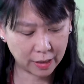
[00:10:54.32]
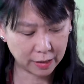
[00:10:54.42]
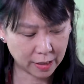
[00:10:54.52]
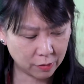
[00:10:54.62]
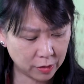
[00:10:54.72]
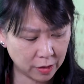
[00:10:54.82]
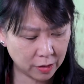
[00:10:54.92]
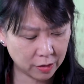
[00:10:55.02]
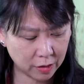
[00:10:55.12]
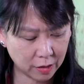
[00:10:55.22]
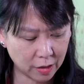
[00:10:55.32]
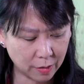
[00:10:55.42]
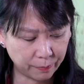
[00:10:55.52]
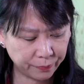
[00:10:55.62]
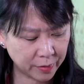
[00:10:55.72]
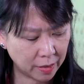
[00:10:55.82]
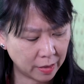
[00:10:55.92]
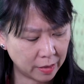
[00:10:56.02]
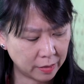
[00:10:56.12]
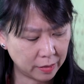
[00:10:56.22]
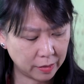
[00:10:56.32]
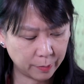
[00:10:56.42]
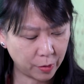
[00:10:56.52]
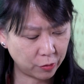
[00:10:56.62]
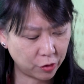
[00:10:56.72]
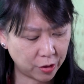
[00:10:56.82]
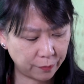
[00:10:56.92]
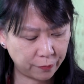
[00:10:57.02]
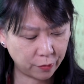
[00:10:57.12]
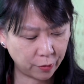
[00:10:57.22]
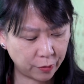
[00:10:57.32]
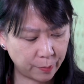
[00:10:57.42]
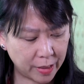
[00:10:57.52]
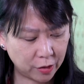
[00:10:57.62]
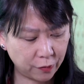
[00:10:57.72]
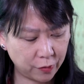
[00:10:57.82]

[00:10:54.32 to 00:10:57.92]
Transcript: 9 counties. The Partnership for the Bay's